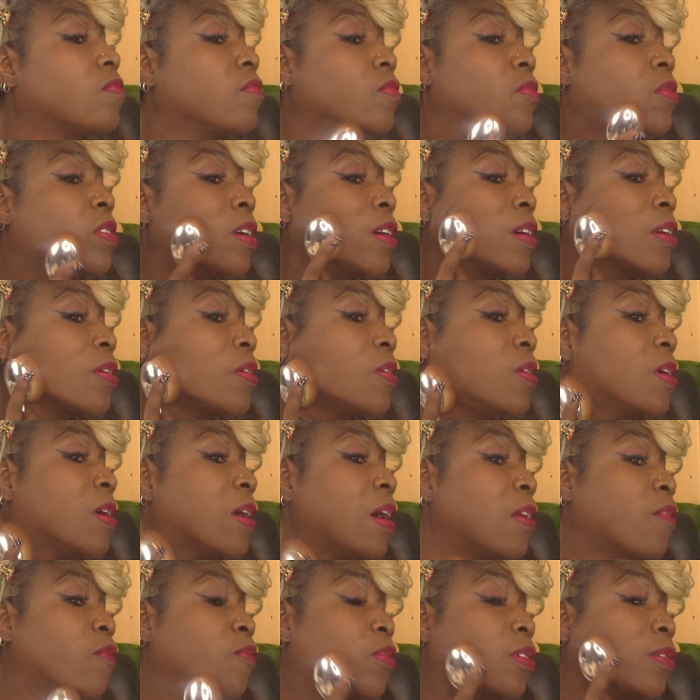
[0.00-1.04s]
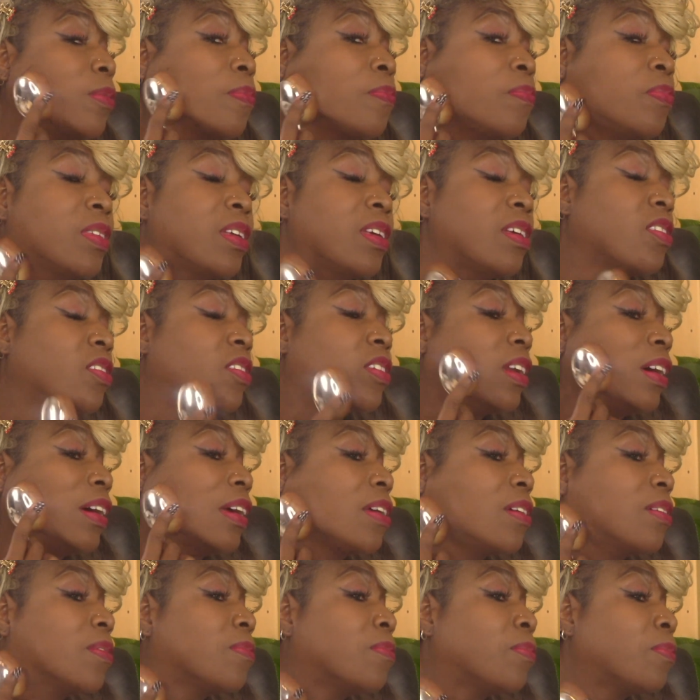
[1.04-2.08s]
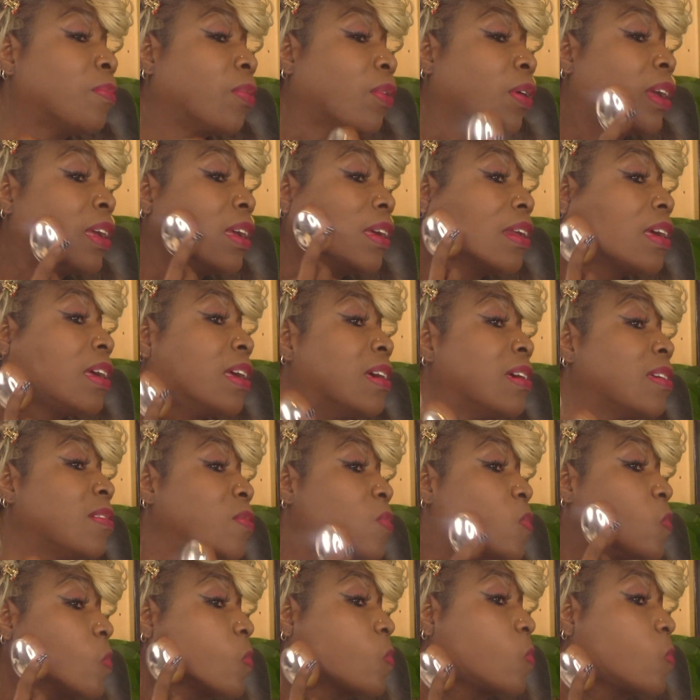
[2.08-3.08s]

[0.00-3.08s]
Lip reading: Okay, go ahead and film. So bring it in.